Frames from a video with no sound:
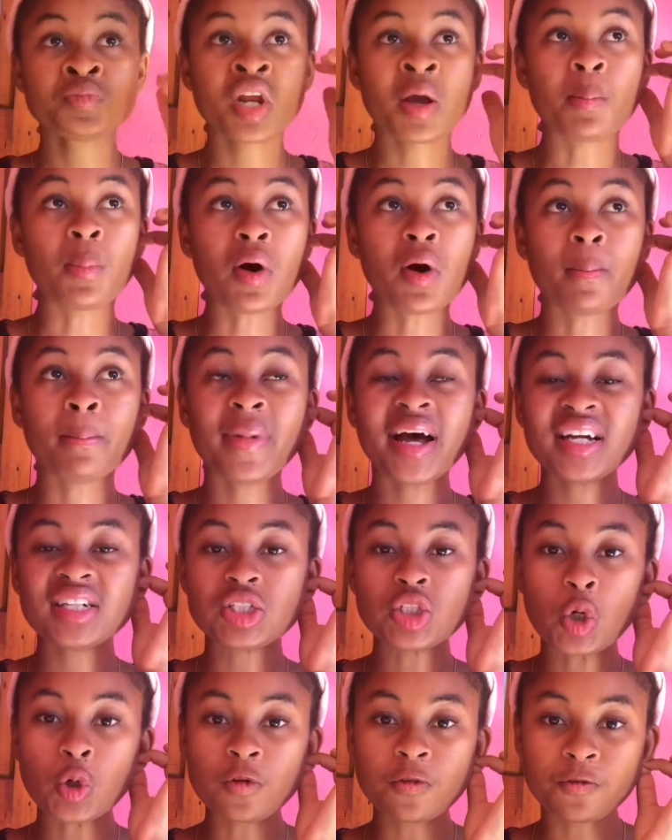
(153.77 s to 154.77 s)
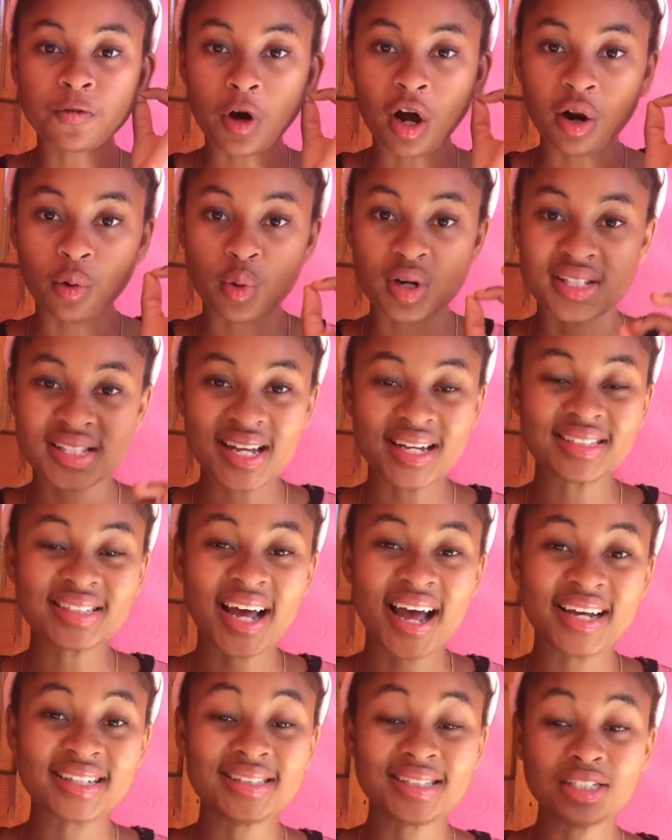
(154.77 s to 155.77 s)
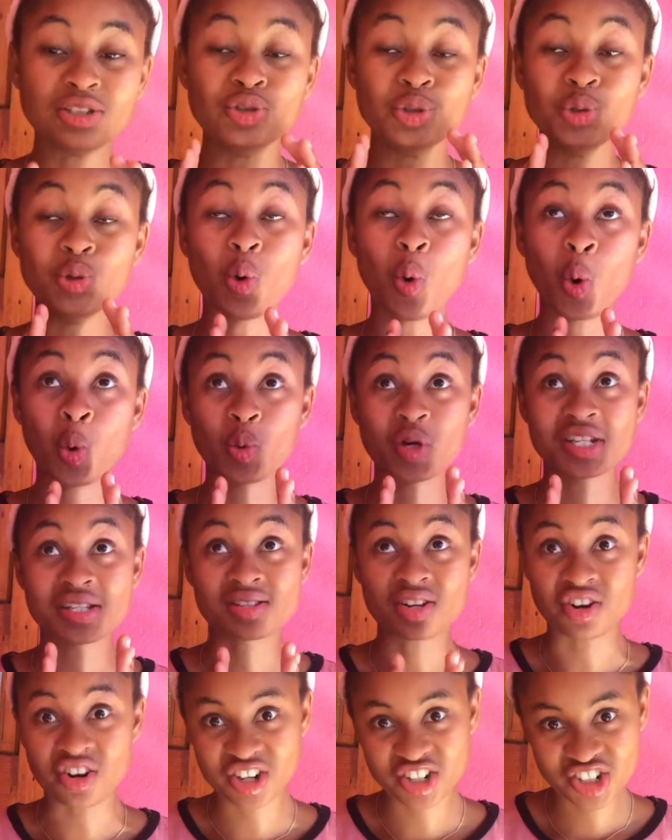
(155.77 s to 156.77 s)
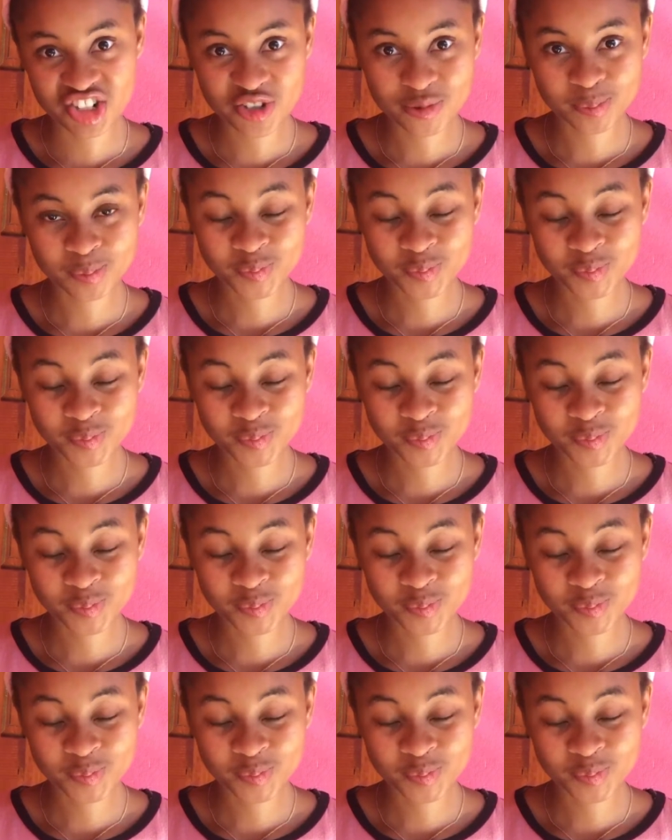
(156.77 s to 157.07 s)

But my downfall was that I did no research.